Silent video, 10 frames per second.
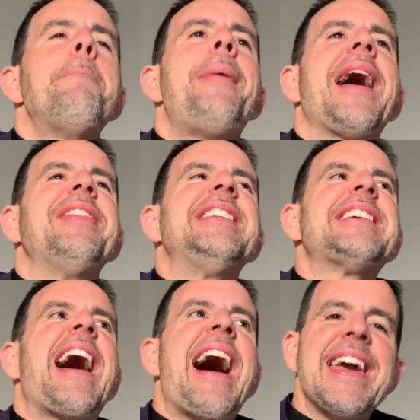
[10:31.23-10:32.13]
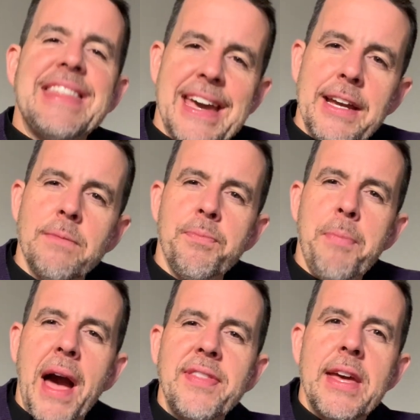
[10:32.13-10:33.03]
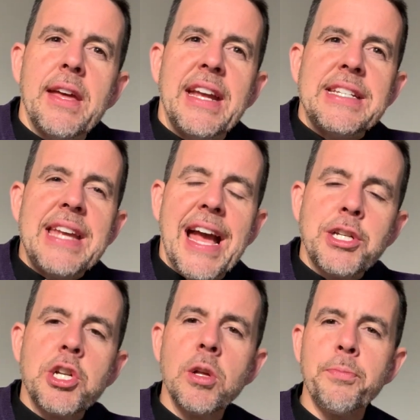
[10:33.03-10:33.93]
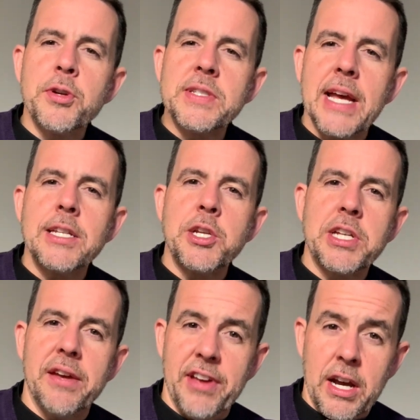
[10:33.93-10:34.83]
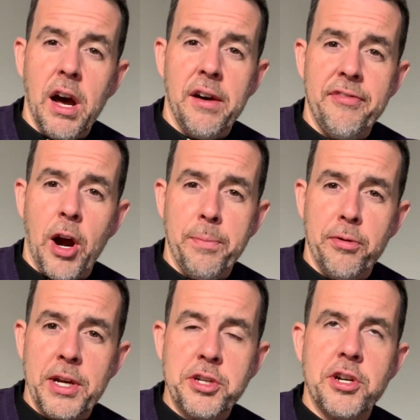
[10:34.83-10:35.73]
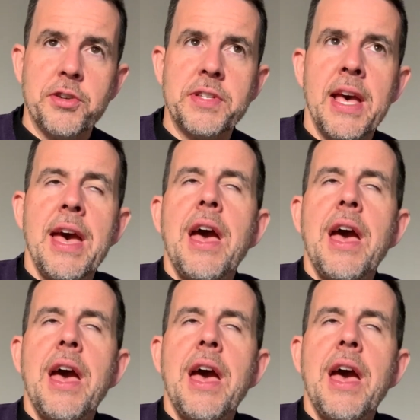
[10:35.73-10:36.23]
by the tithing, by the intentional percentage giving of our parishioners,